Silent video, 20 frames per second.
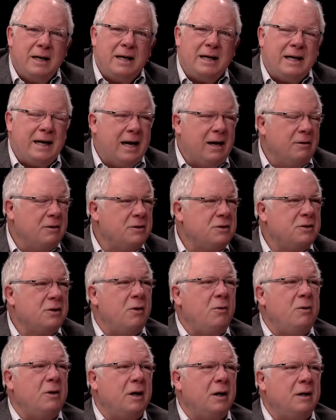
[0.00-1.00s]
in
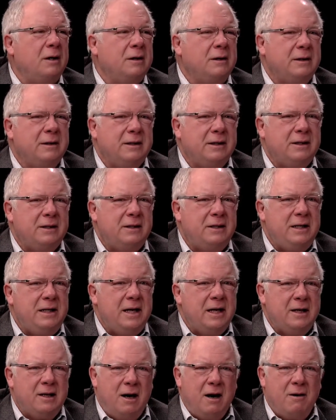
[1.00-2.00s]
Arizona, the
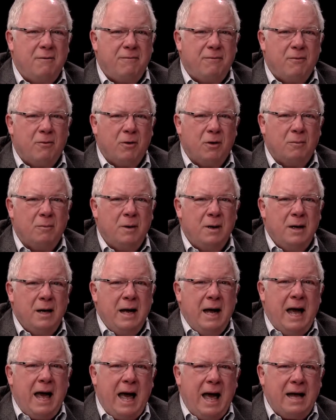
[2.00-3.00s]
DNR form
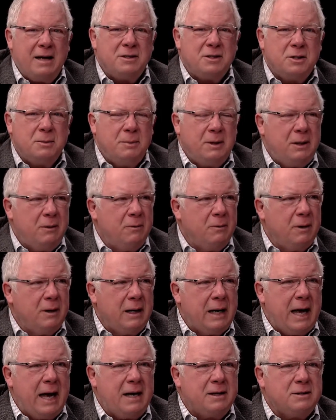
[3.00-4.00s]
has to
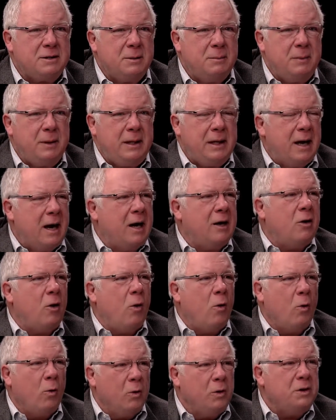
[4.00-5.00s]
be on
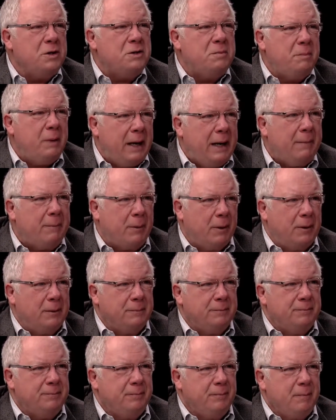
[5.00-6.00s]
orange paper.
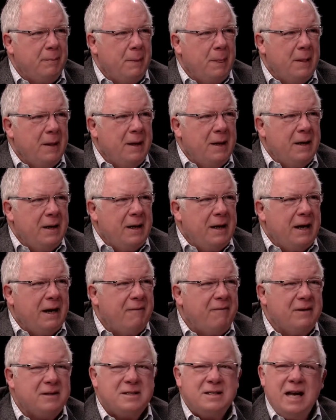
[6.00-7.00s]

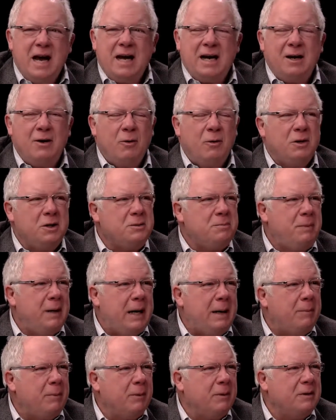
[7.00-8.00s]
If it's not on orange
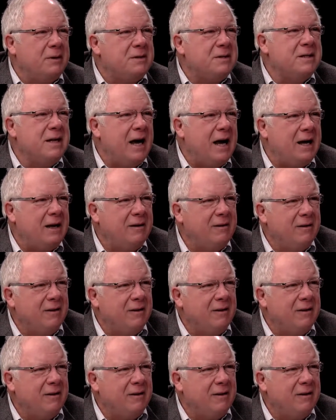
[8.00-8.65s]
paper, it's not